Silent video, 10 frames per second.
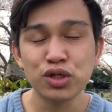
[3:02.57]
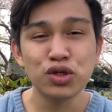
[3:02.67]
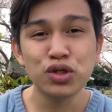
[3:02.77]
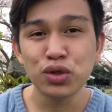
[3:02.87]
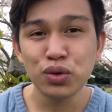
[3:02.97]

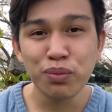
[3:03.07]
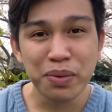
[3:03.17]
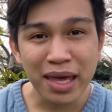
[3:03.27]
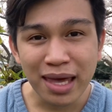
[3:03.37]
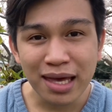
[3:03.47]
too
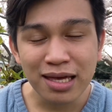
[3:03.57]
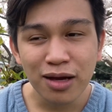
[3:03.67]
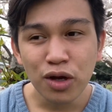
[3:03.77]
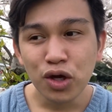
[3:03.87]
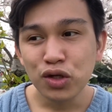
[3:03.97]
big,
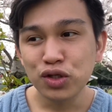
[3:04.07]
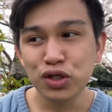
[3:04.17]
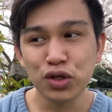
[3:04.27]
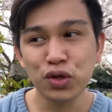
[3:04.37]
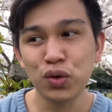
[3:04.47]

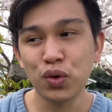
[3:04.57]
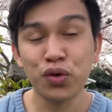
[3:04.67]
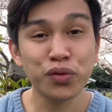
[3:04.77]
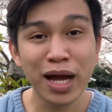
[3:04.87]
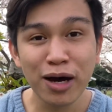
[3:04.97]
too
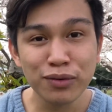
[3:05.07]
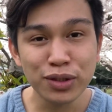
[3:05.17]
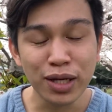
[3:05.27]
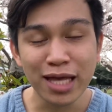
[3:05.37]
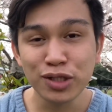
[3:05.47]
crowded,
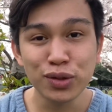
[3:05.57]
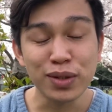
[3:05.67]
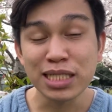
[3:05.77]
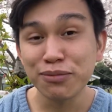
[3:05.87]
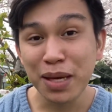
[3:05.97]
and too
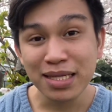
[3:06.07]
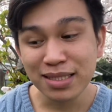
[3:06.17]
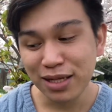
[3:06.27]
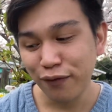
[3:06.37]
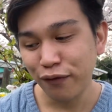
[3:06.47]

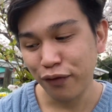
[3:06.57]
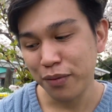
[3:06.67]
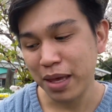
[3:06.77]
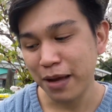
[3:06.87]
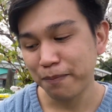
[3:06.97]
expensive for
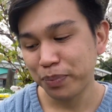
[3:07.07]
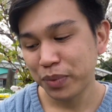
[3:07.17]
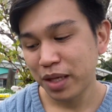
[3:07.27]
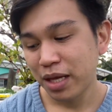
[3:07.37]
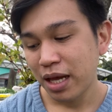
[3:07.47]
me.
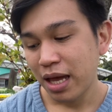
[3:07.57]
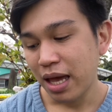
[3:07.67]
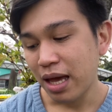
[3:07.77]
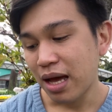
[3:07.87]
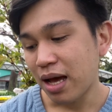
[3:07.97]

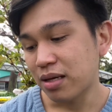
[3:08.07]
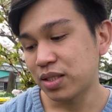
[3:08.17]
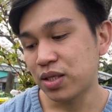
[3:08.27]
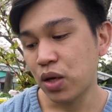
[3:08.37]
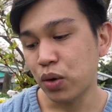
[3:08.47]

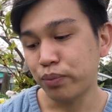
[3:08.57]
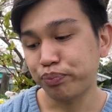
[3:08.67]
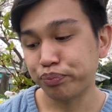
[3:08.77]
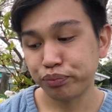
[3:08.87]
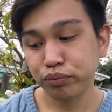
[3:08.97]
So
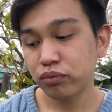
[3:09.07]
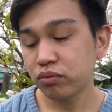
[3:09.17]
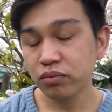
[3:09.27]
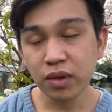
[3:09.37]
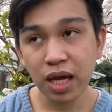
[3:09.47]

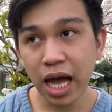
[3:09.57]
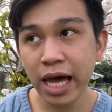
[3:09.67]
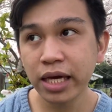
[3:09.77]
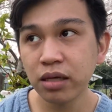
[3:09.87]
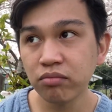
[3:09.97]

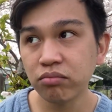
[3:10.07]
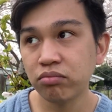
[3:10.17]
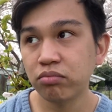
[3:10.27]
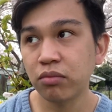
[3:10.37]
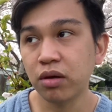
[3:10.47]
I
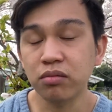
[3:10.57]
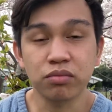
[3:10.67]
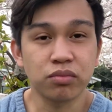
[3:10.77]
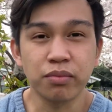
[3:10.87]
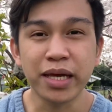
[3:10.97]

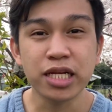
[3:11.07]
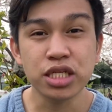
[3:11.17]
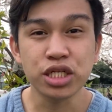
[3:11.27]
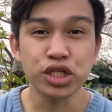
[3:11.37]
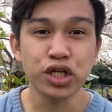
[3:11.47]
made a
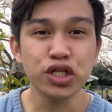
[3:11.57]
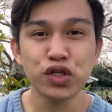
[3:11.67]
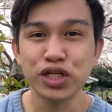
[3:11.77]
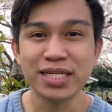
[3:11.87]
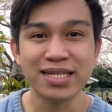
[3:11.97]
decision to
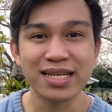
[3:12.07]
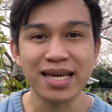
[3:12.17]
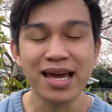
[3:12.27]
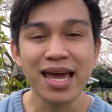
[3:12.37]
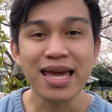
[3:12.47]
just study
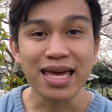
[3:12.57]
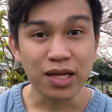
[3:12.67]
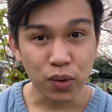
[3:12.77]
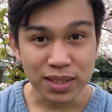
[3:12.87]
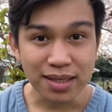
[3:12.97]
in
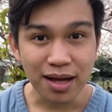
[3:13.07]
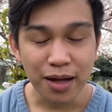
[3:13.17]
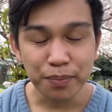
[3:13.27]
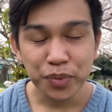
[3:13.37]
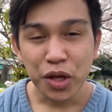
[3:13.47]
Osaka.
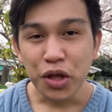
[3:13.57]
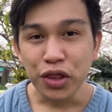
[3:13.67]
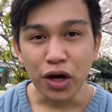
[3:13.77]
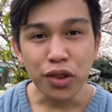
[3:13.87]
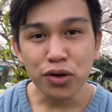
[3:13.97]
The
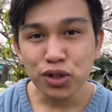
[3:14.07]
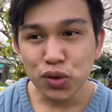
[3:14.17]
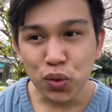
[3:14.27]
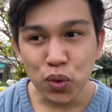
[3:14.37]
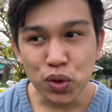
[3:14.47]
other
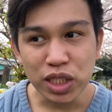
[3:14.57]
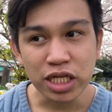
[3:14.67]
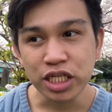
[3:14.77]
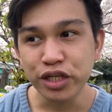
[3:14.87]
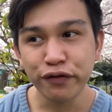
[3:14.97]
schools in the
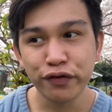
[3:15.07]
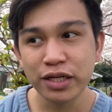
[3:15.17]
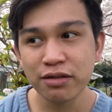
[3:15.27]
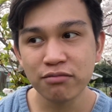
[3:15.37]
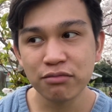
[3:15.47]
different
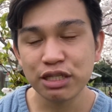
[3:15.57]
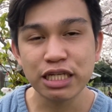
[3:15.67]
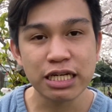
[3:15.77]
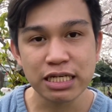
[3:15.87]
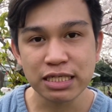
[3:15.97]

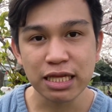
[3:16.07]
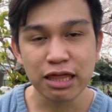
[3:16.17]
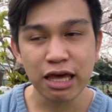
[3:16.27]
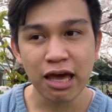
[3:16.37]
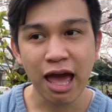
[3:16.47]
cities that
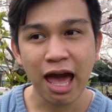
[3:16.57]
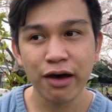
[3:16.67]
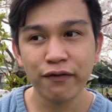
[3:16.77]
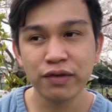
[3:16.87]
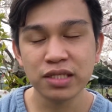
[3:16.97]
they have